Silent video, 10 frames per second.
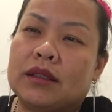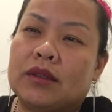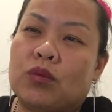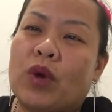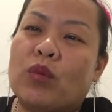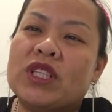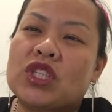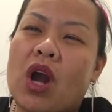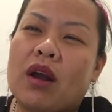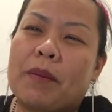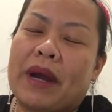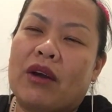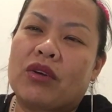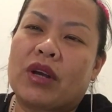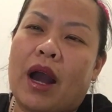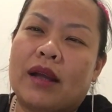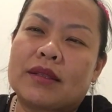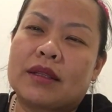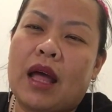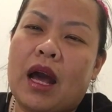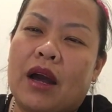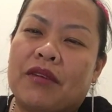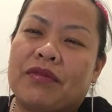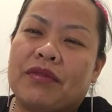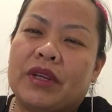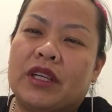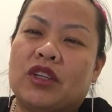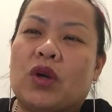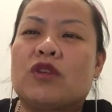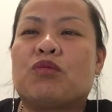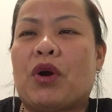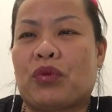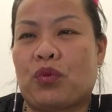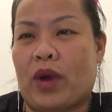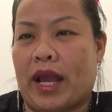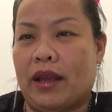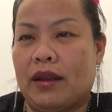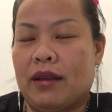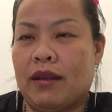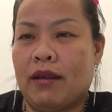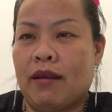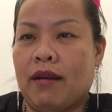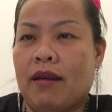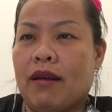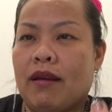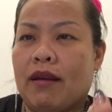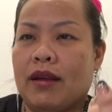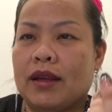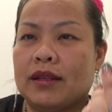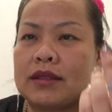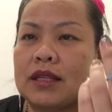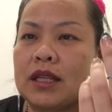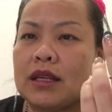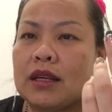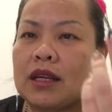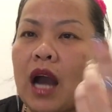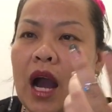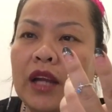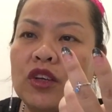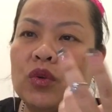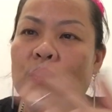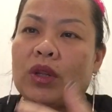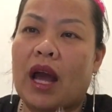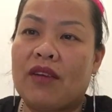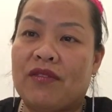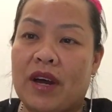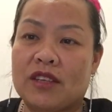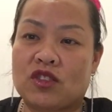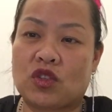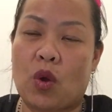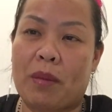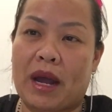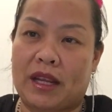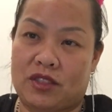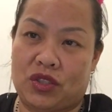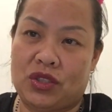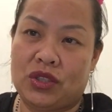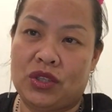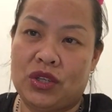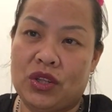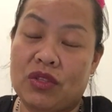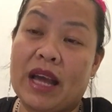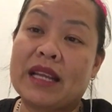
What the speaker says: when we talk about God's love, it goes both ways. It's God who loves us so much that